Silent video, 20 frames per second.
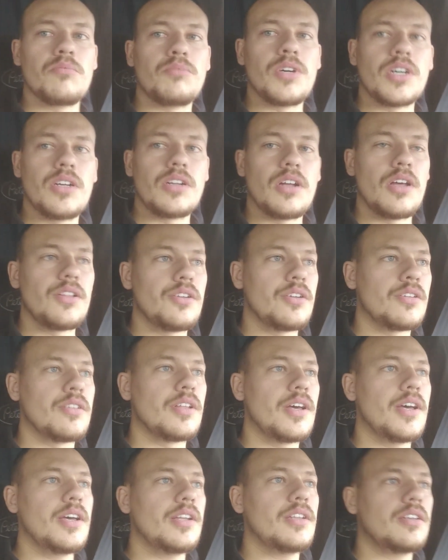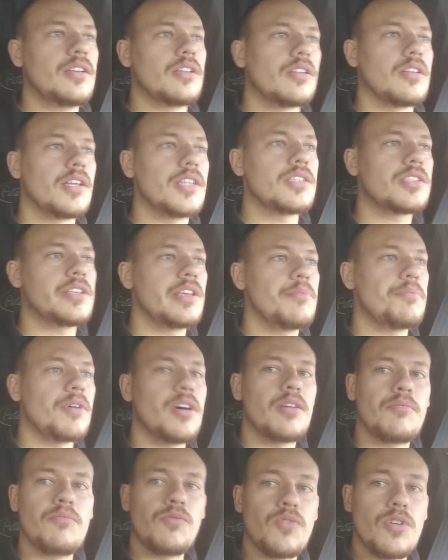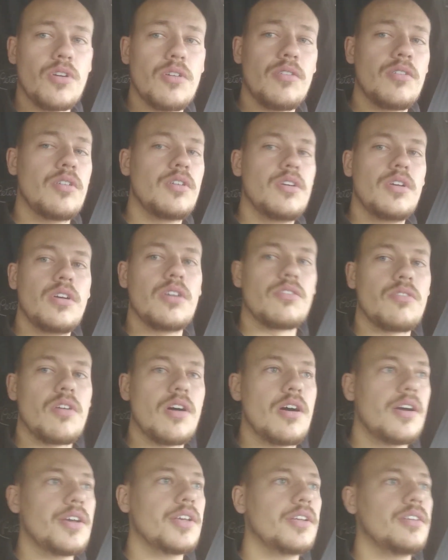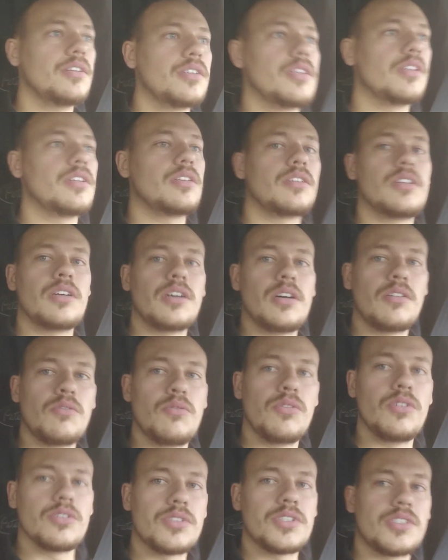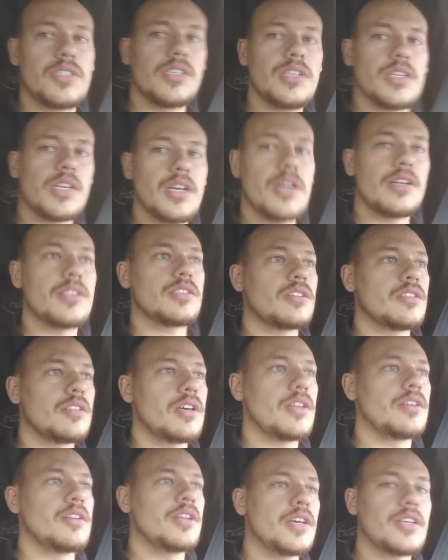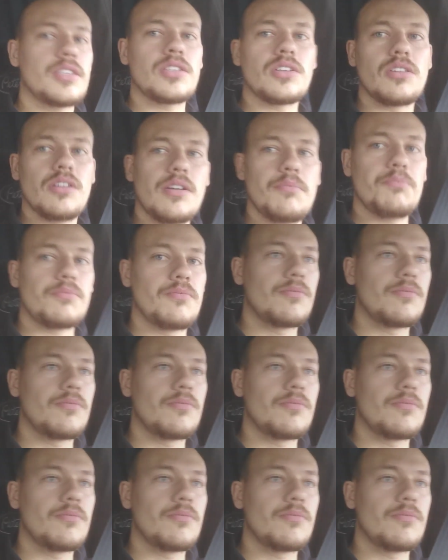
But other than that, let's keep on rocking, and we'll see you guys on that next clip.